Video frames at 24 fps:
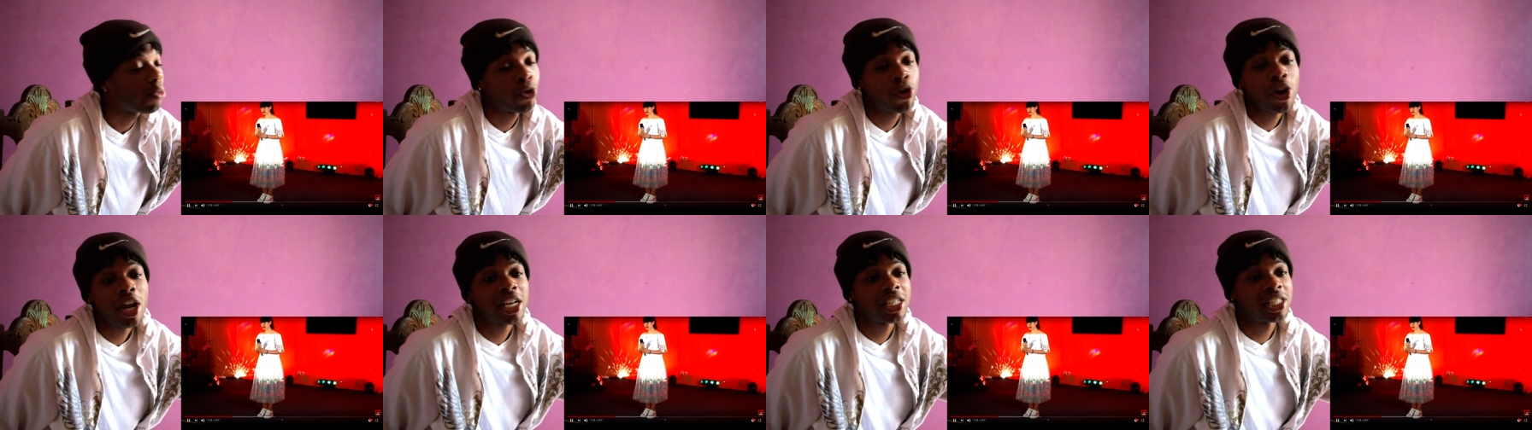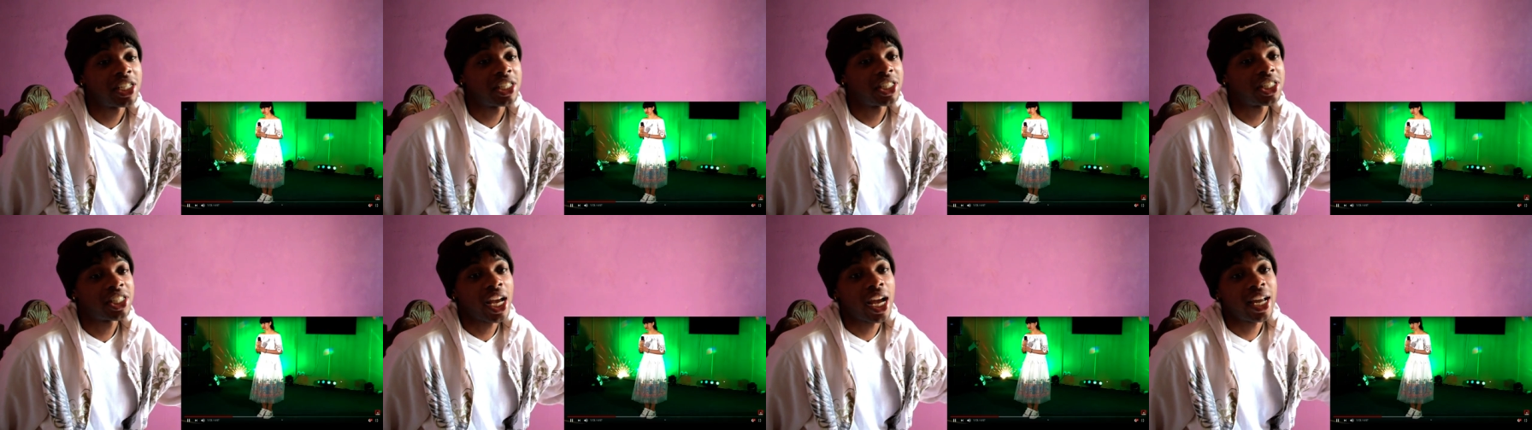a
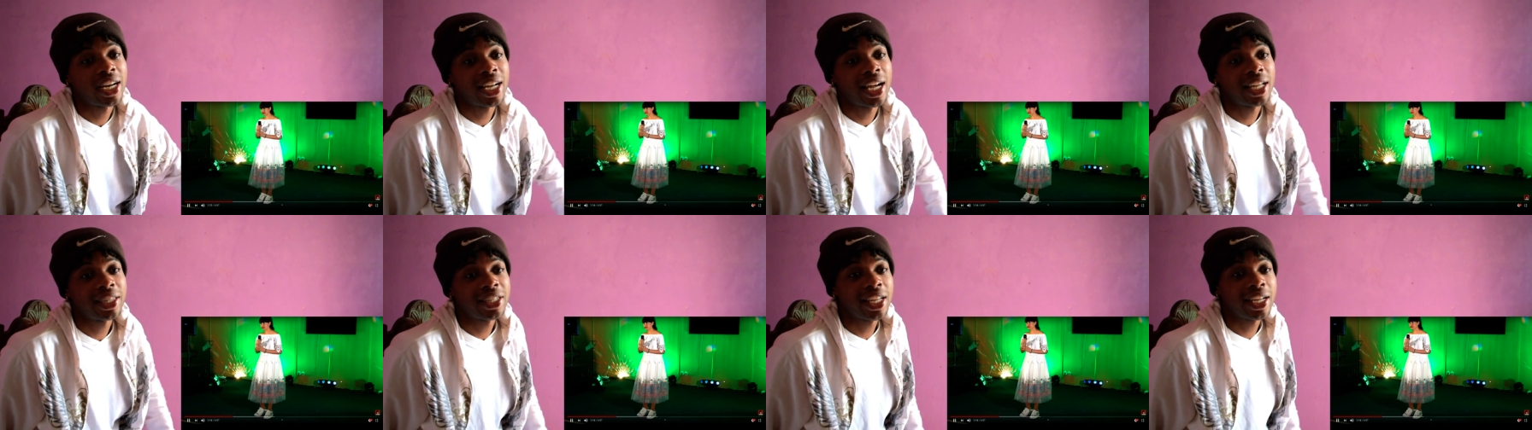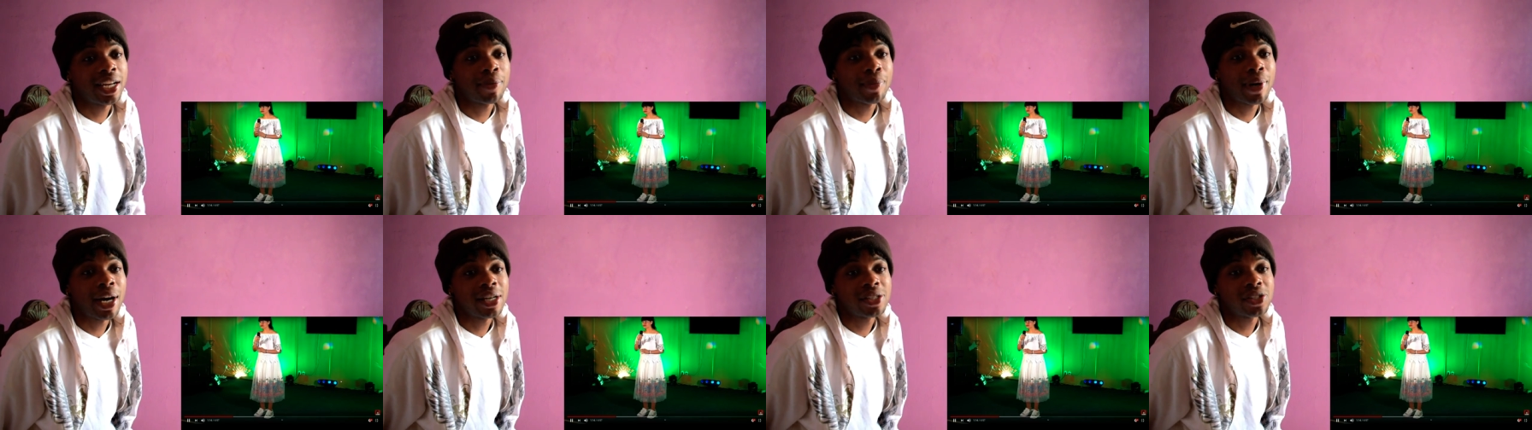reaction chat. I
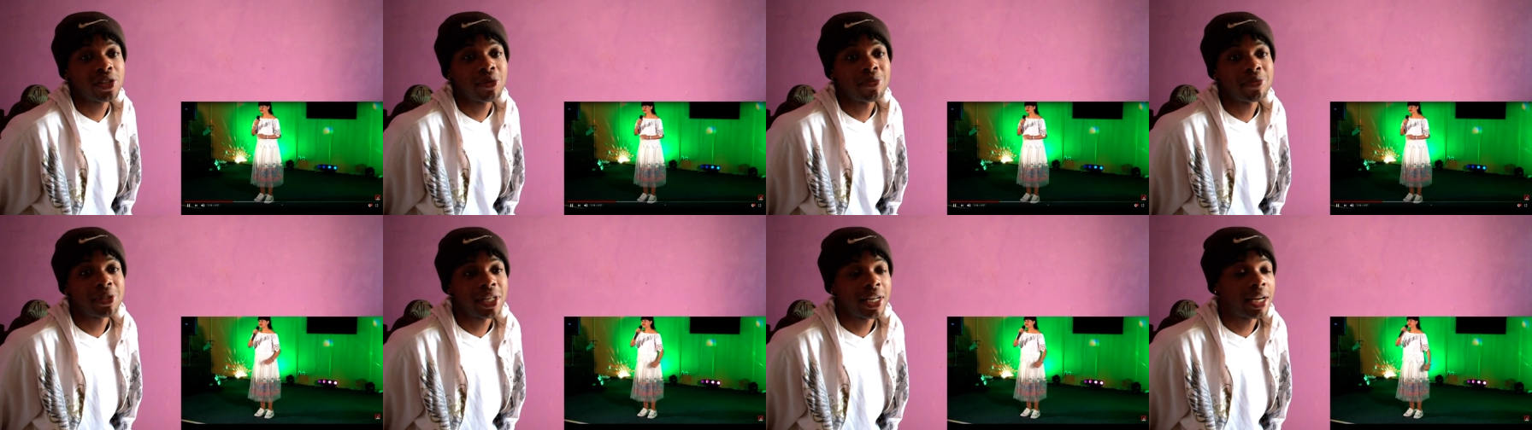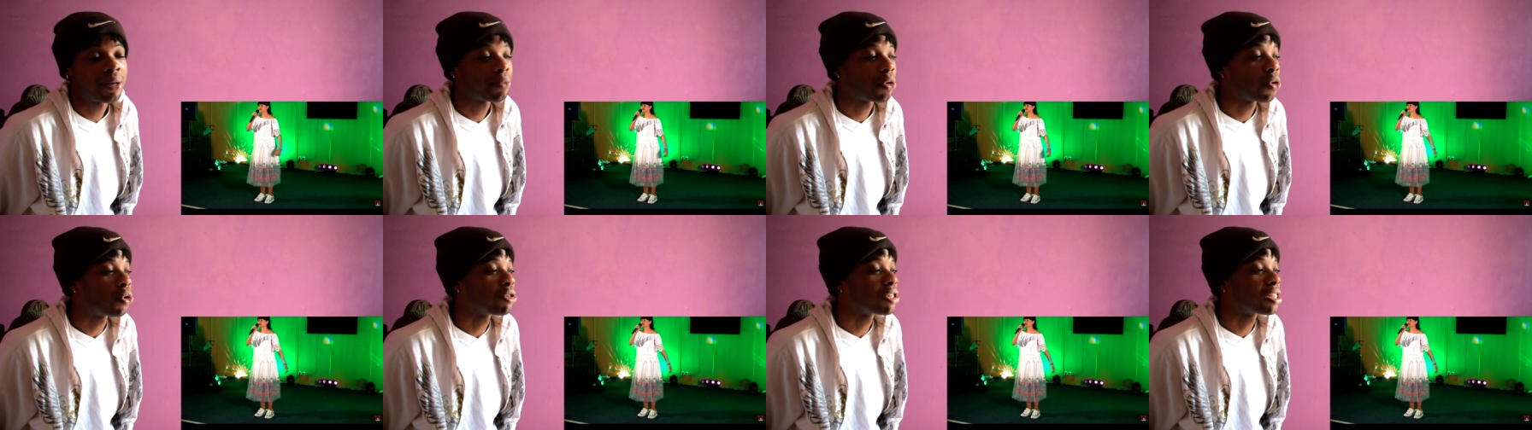think about some shit
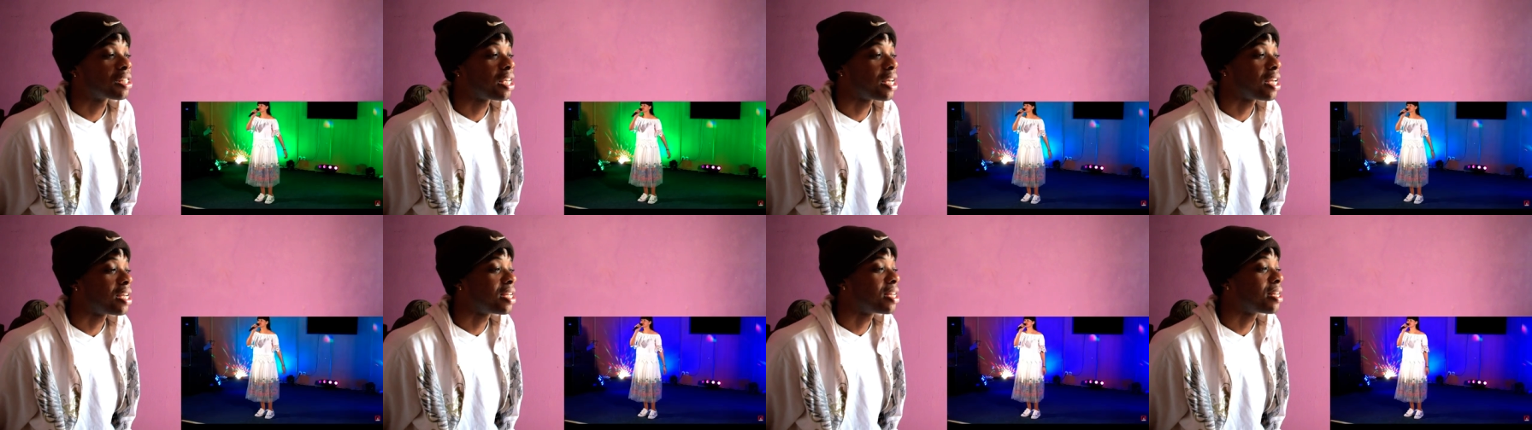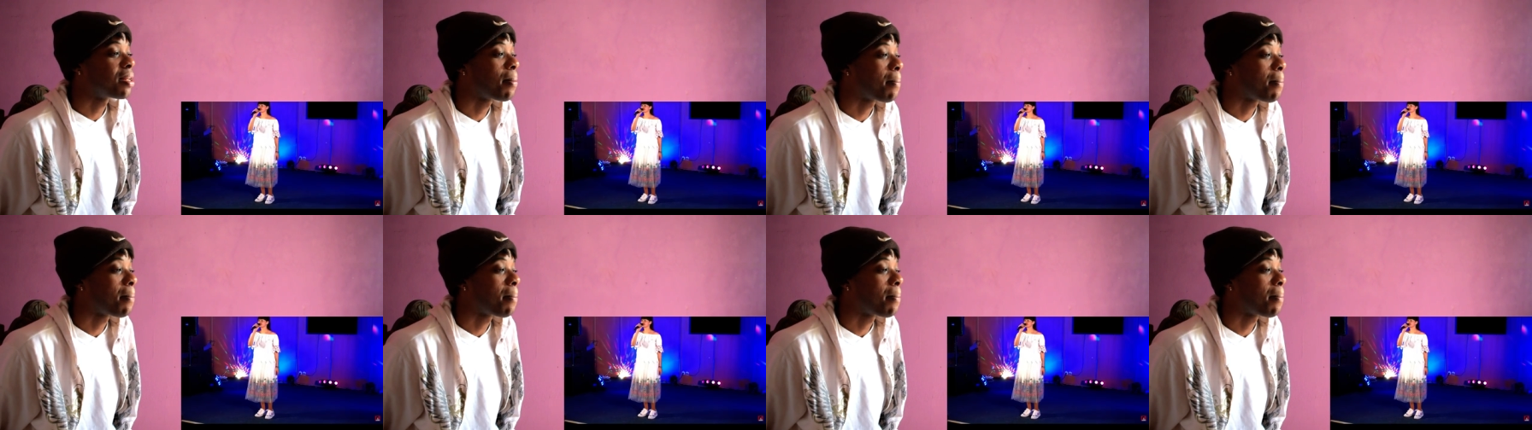I'm gonna say.